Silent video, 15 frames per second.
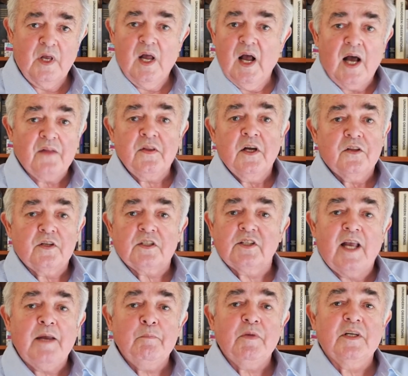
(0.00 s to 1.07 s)
And the
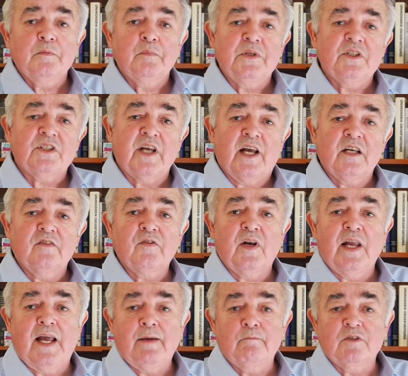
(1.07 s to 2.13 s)
same can be said of
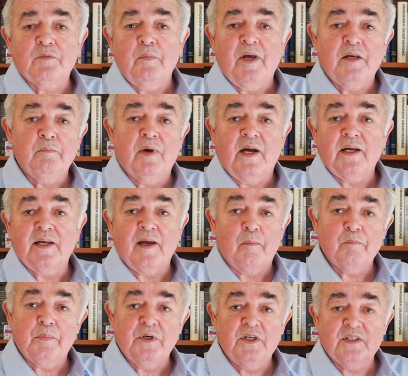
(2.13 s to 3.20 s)
claims made by
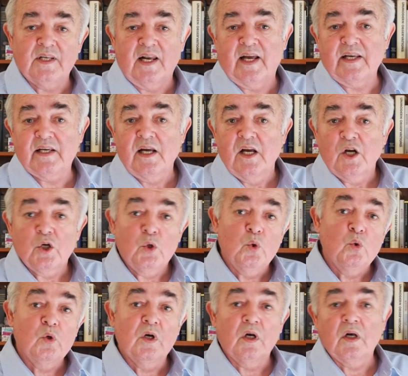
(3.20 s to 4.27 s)
companies like
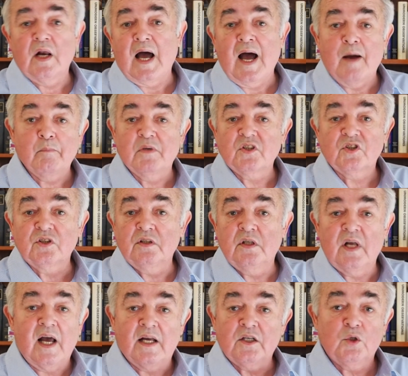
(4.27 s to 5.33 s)
Google, Amazon
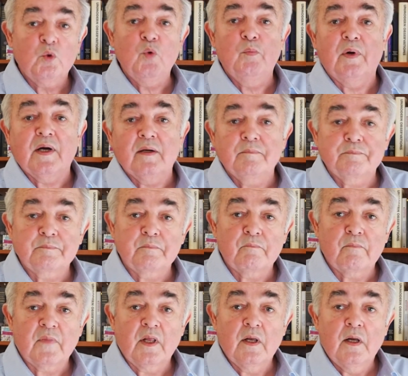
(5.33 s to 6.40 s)
and Uber.
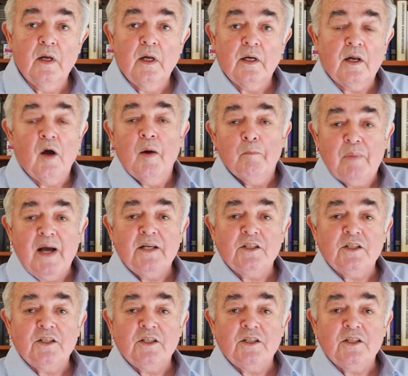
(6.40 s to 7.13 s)
Now, by